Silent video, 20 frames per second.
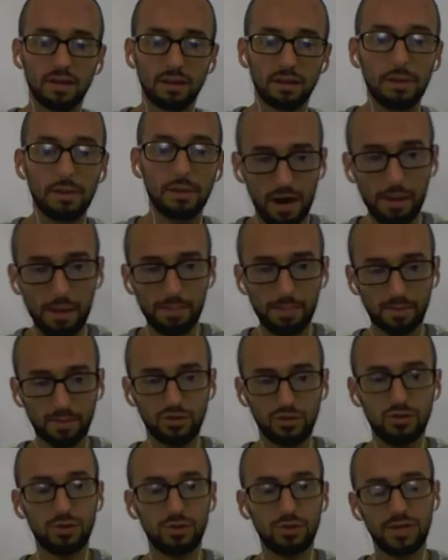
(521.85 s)
better
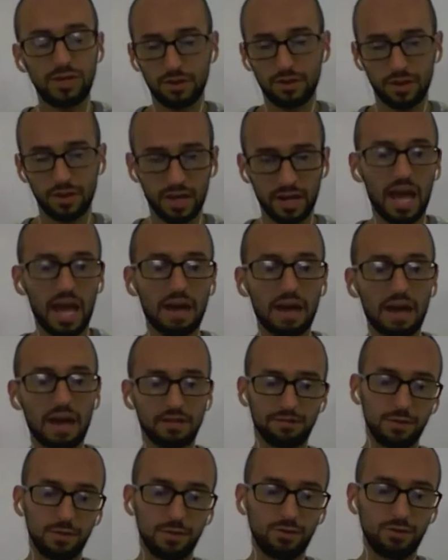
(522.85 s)
opportunity you're going to have in the
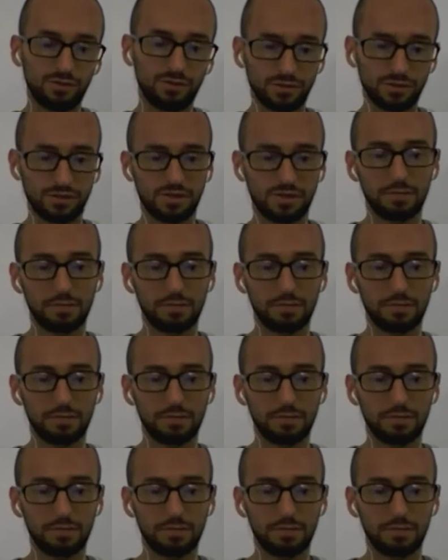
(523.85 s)
future to